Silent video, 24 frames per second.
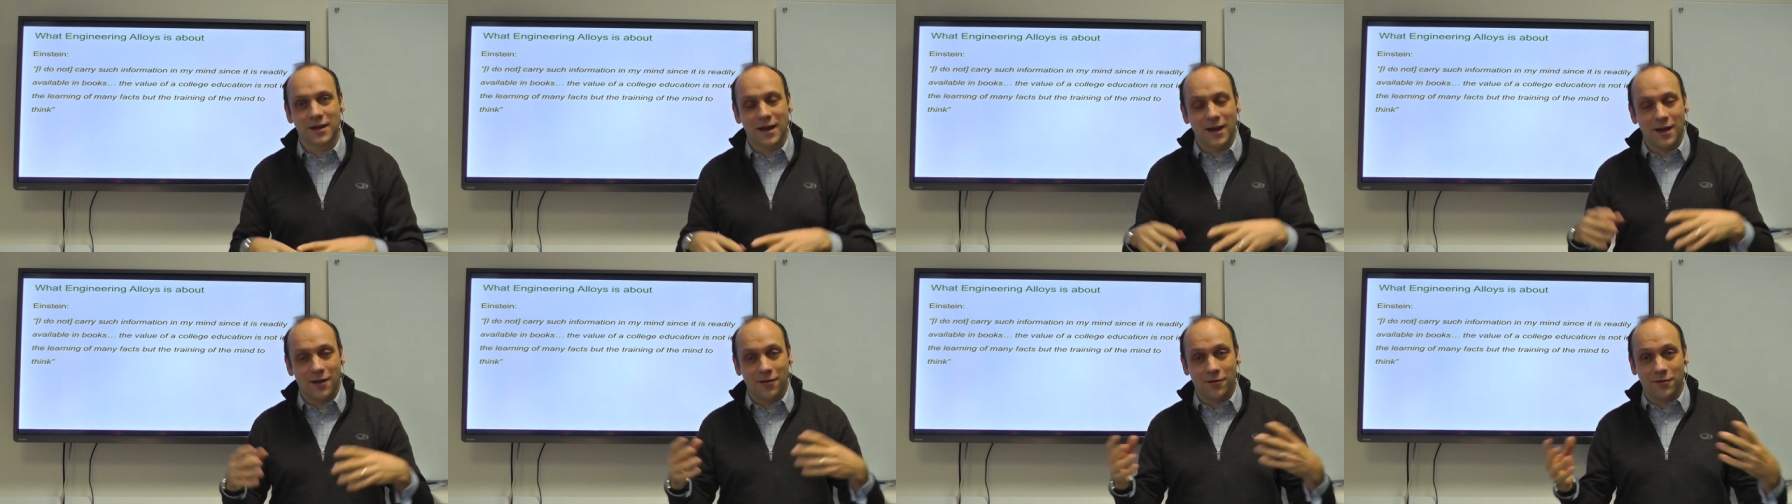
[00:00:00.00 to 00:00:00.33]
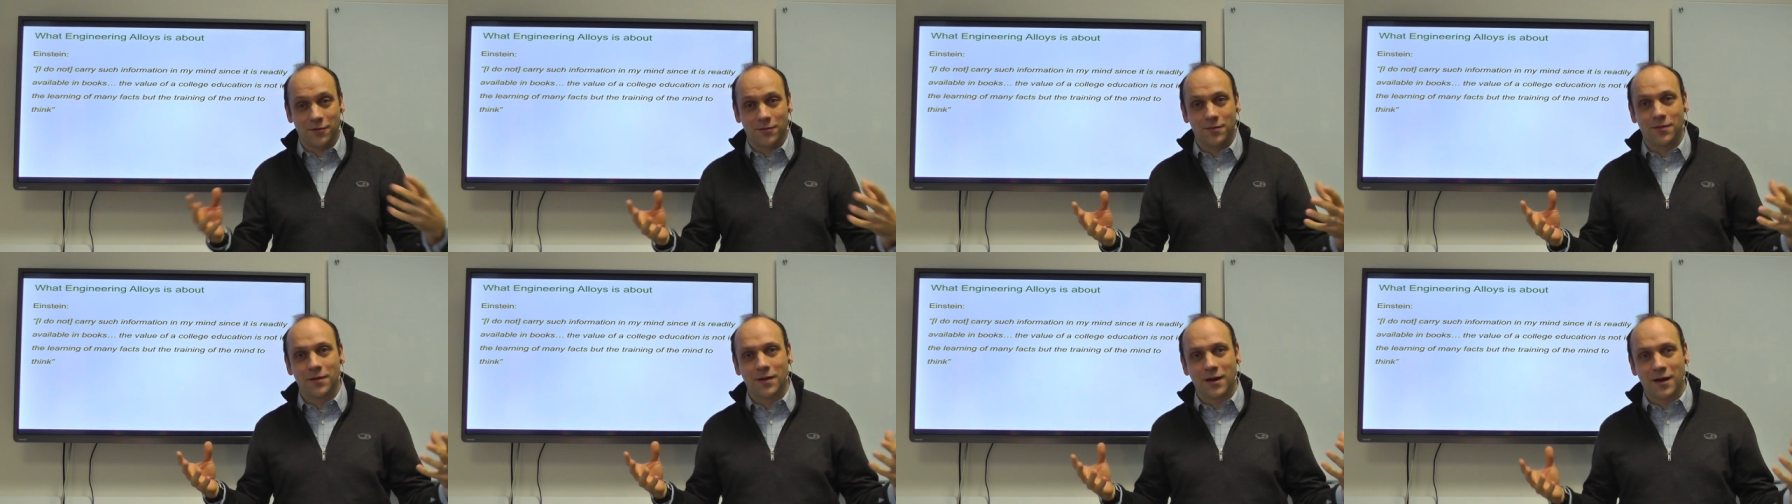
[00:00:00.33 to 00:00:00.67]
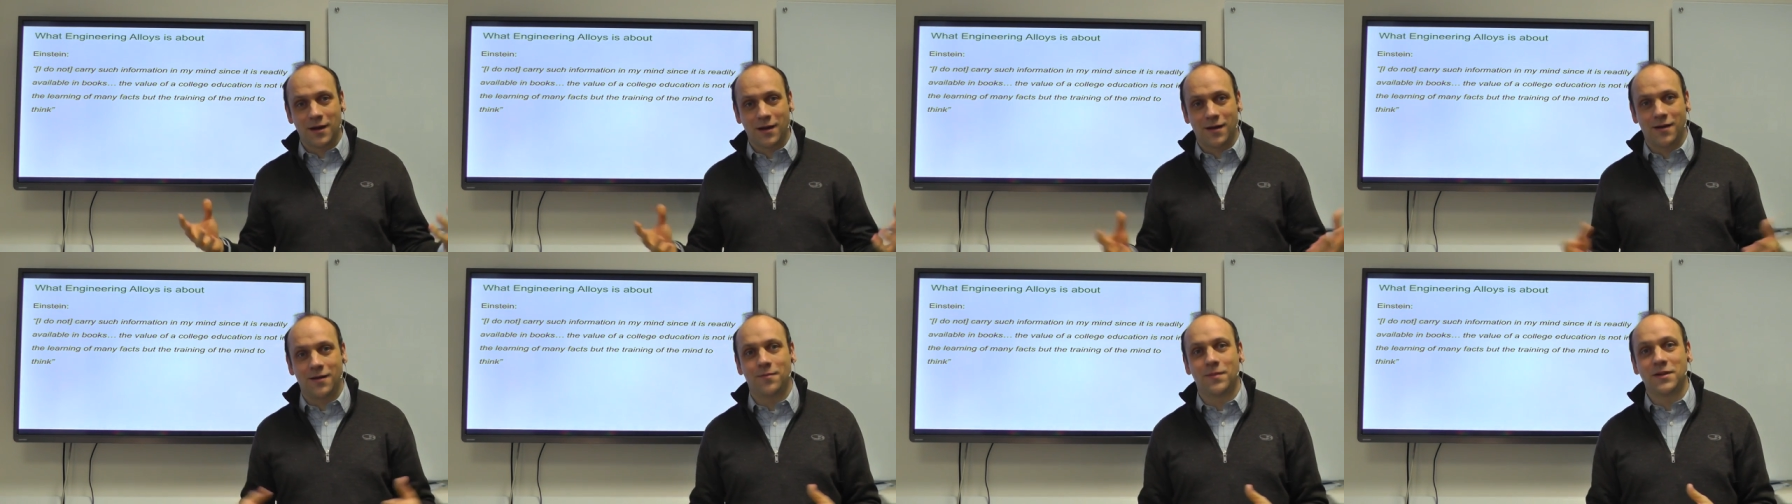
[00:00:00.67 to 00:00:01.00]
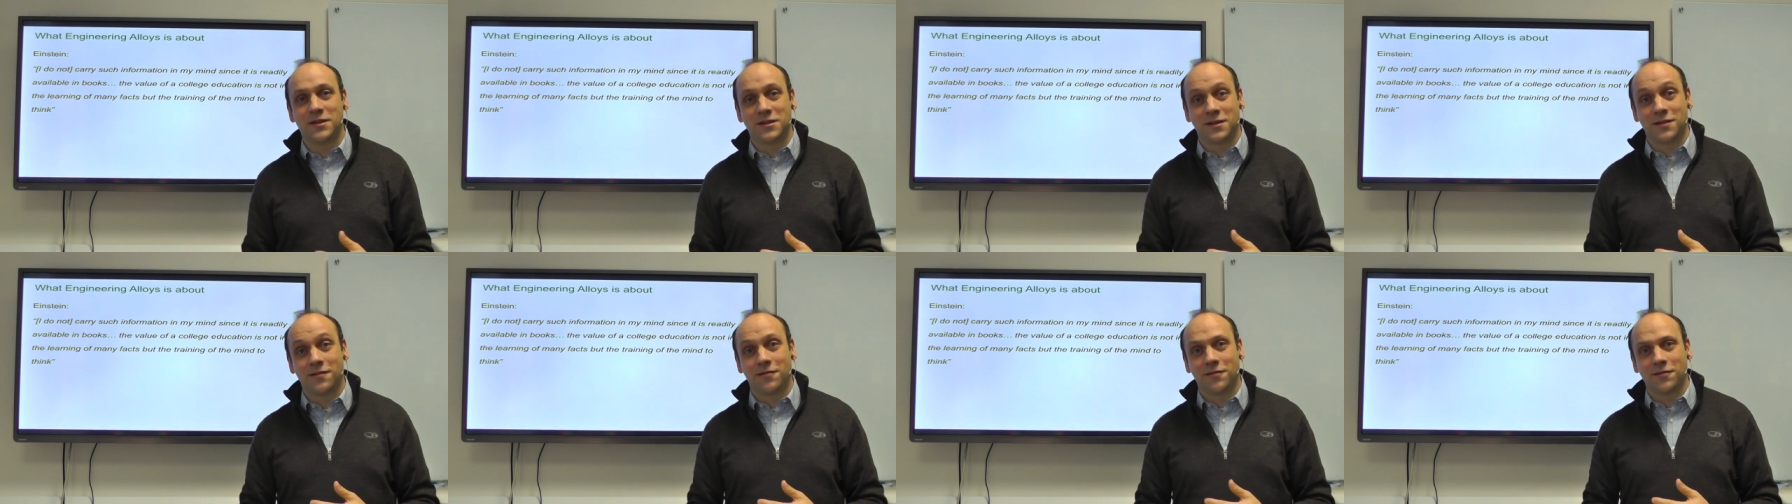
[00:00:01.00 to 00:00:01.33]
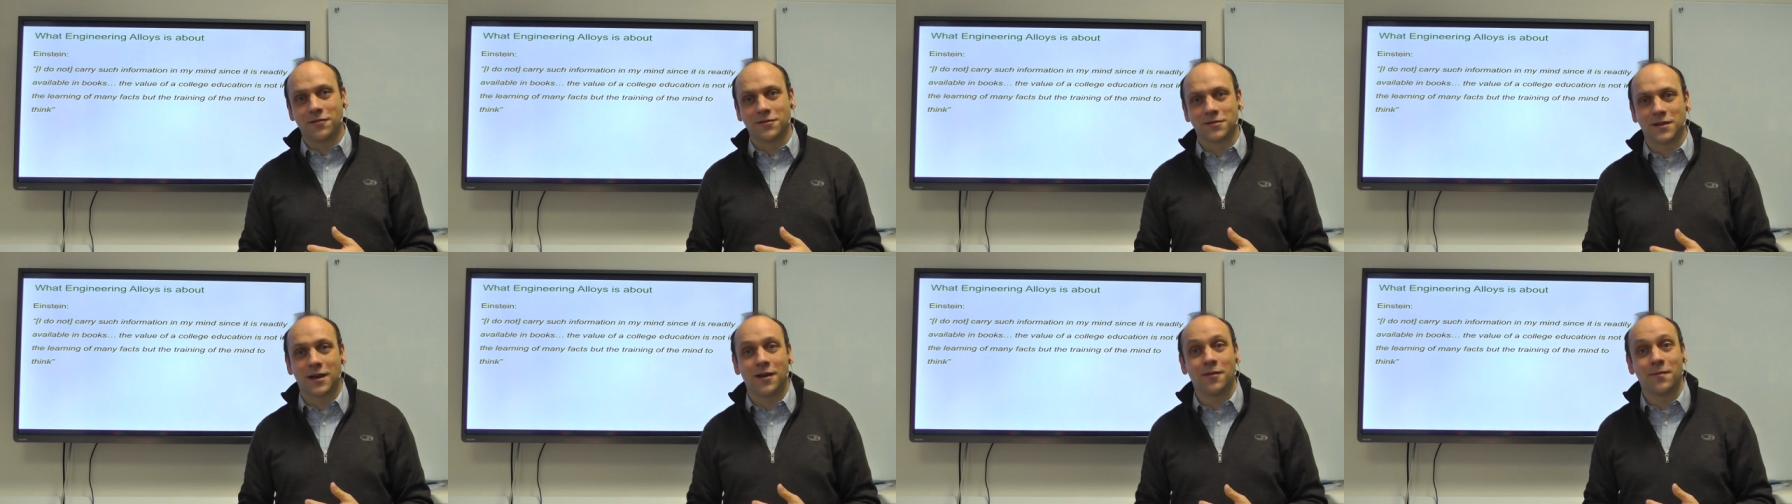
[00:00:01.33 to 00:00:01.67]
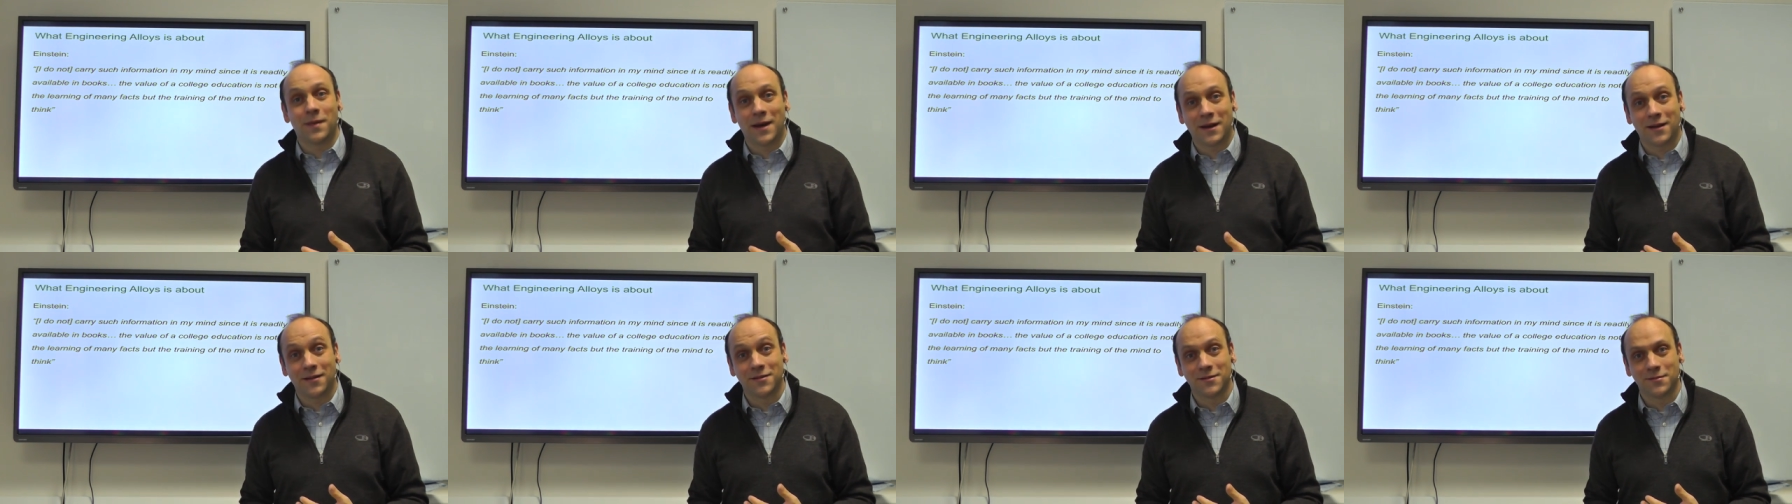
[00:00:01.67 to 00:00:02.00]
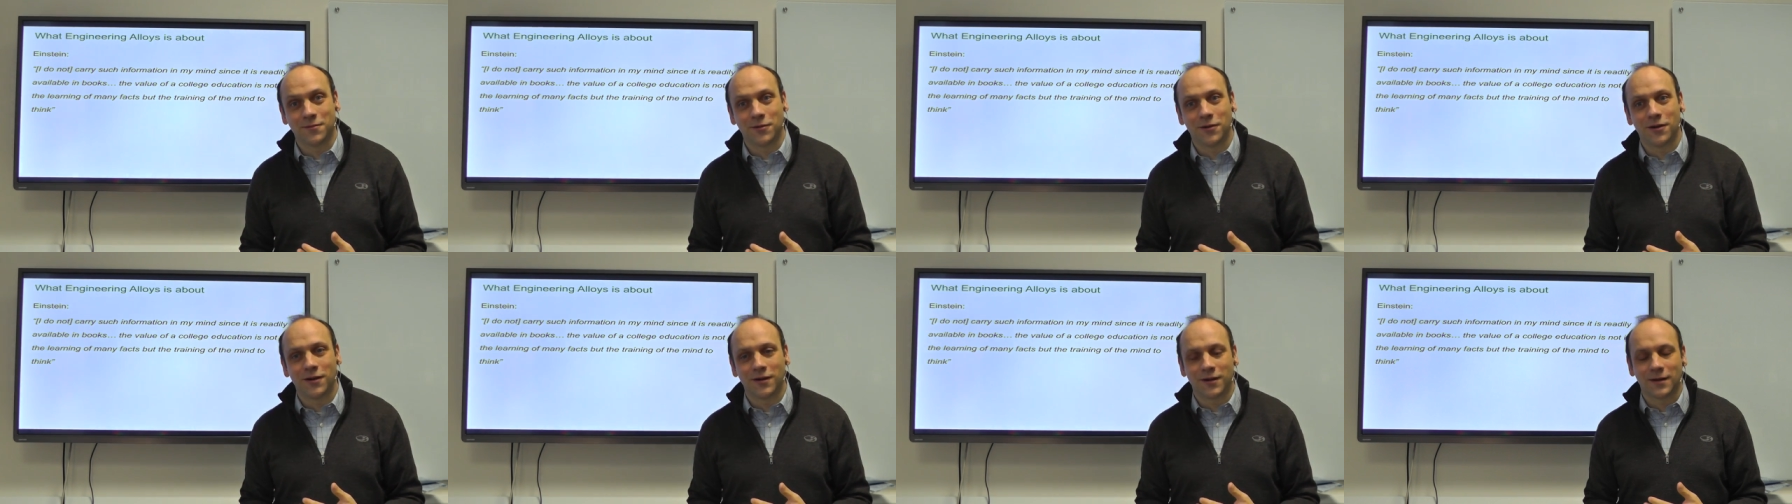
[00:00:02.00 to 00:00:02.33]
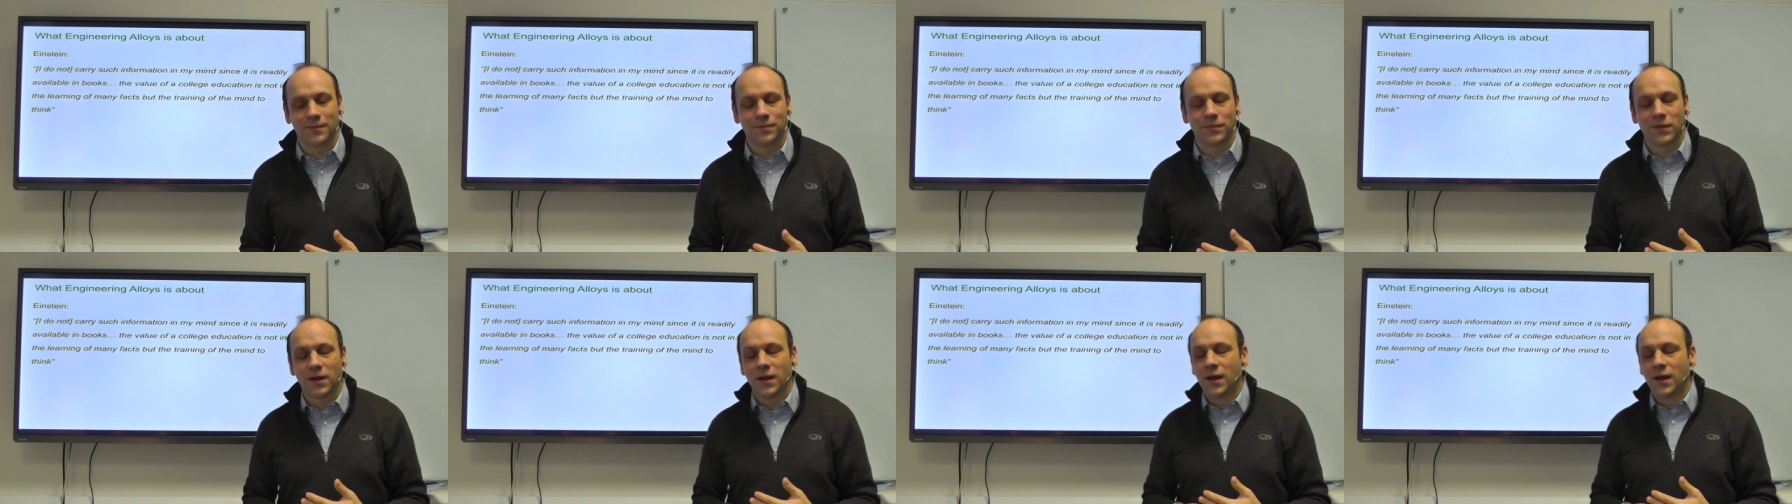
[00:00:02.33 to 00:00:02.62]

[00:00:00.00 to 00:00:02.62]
how uh, materials, how metals work.